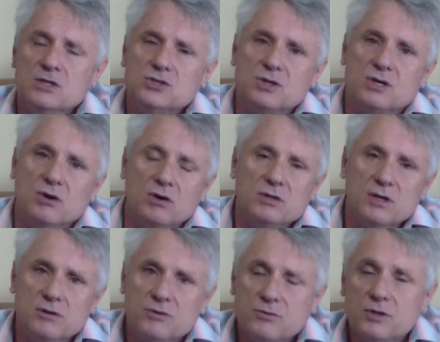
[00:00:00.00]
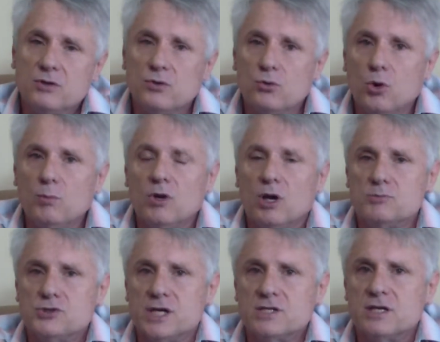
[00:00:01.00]
So you can't go through the normal
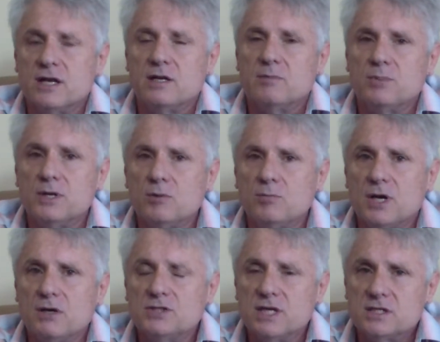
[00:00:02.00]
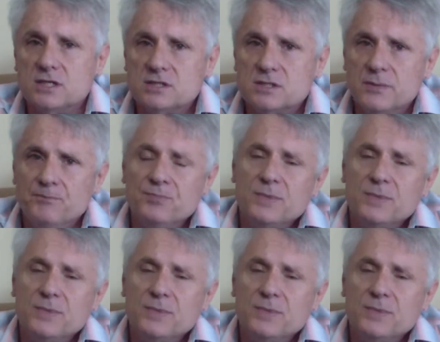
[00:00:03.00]
objection and appeal processes.